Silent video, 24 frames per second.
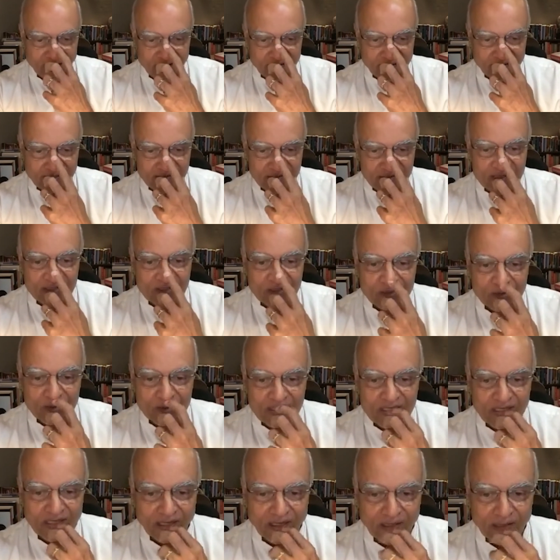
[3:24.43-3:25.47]
is to
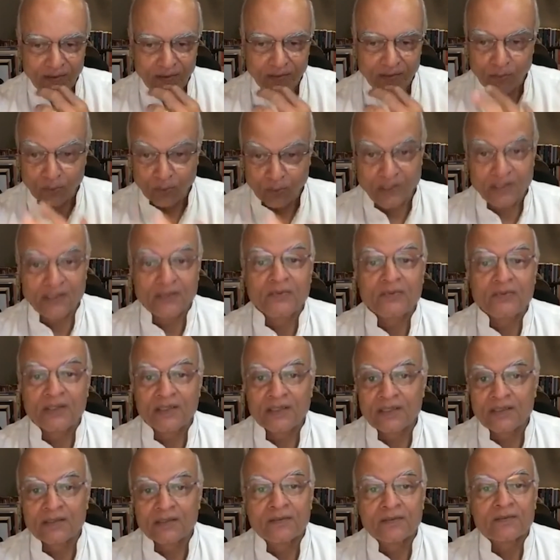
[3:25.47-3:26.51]
say why
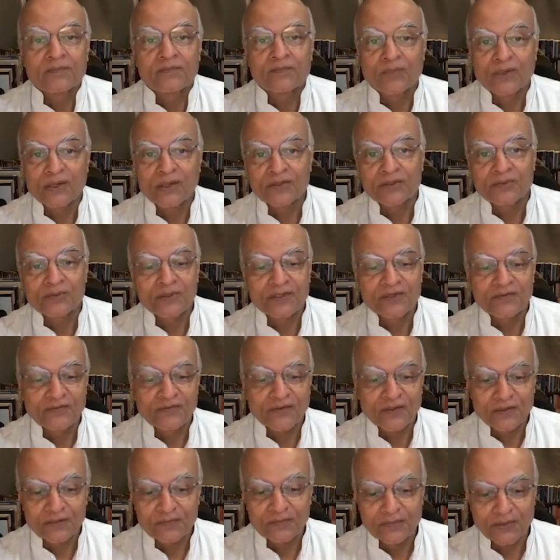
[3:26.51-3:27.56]
we bother with a
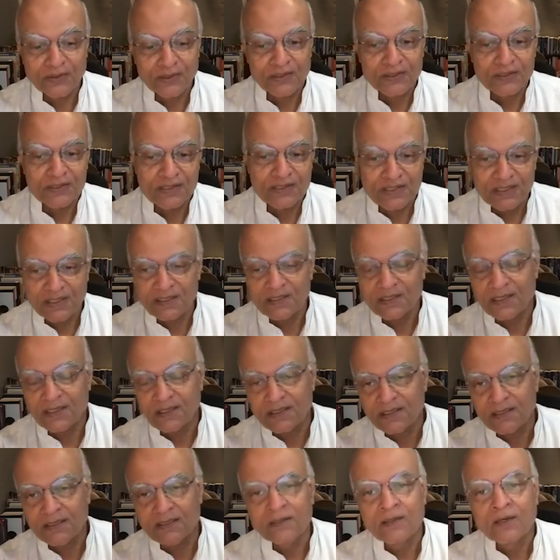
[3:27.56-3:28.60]
foreign policy,
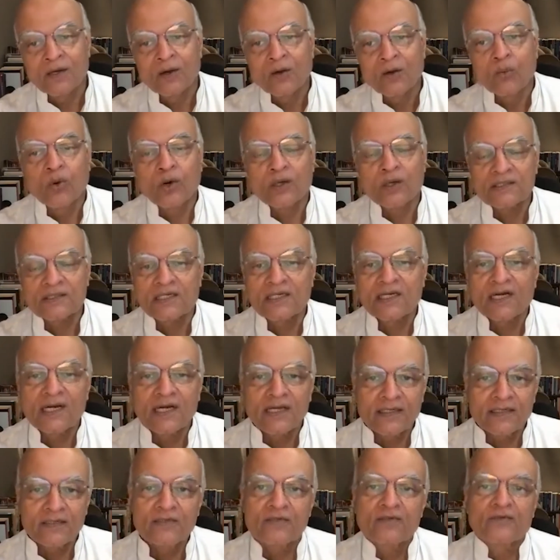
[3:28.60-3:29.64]
then what
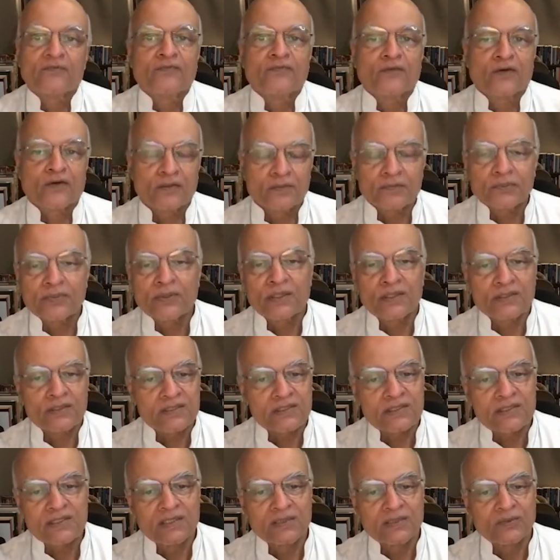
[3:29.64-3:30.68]
kind of foreign
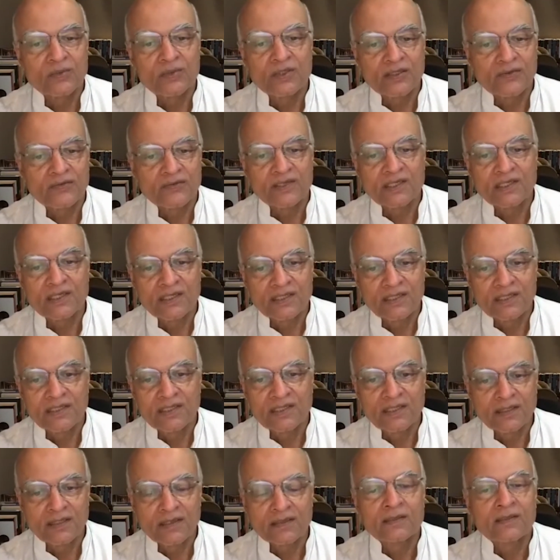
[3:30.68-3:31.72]
policy we really
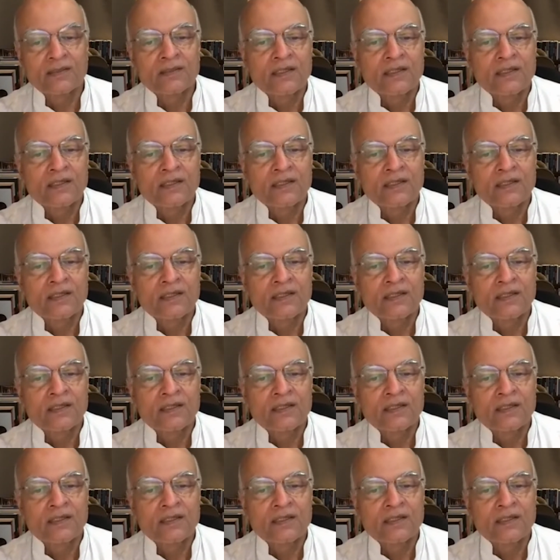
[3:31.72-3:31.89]
need.